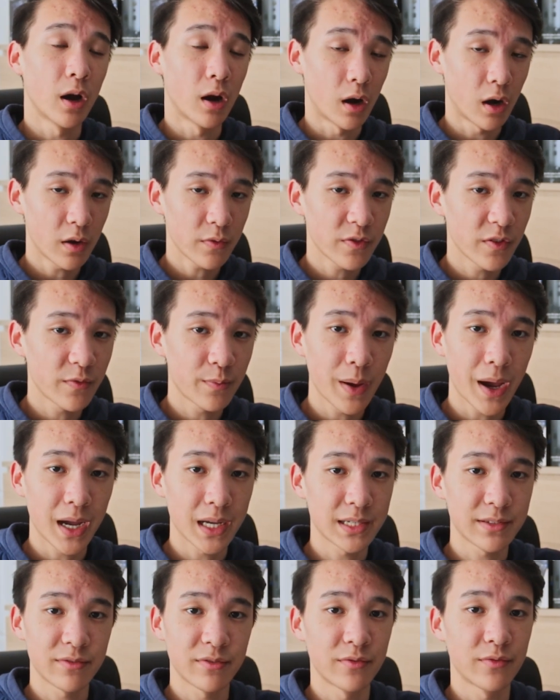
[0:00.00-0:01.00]
off of
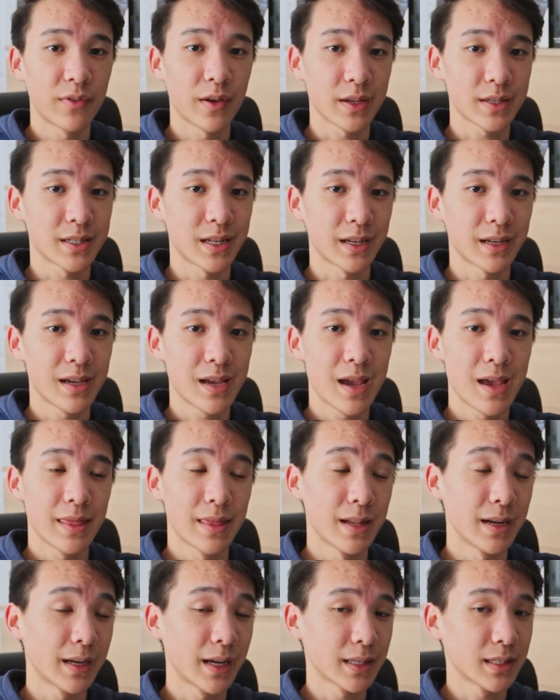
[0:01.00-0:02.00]
passive investing,
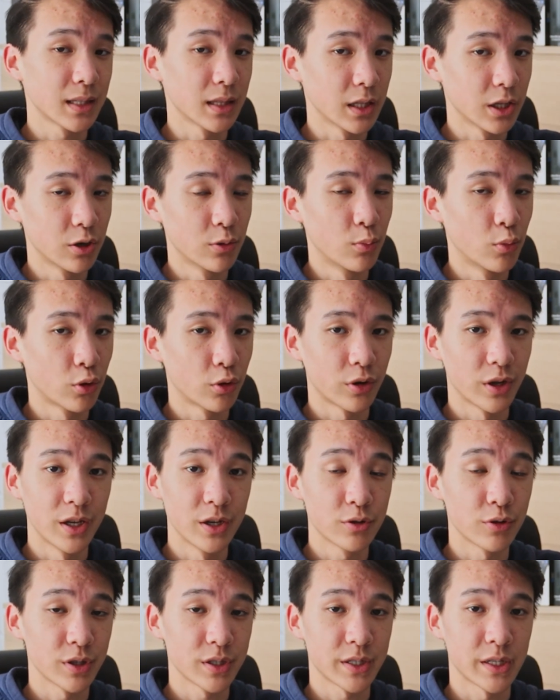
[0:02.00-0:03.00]
then it gets a little more
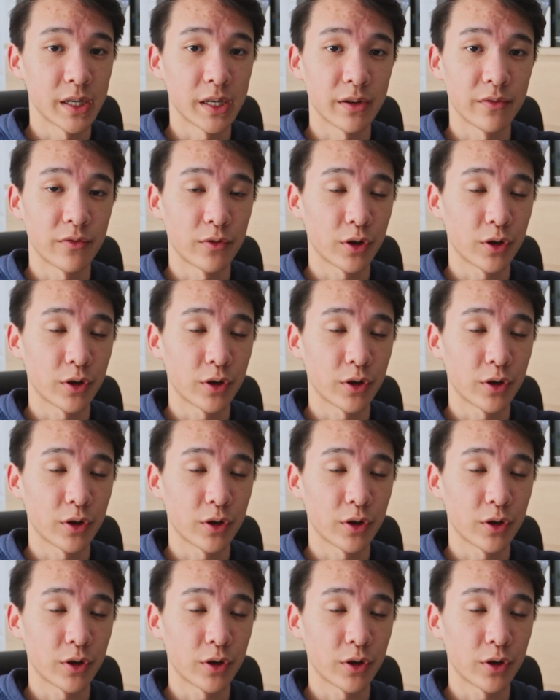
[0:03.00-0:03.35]
interesting.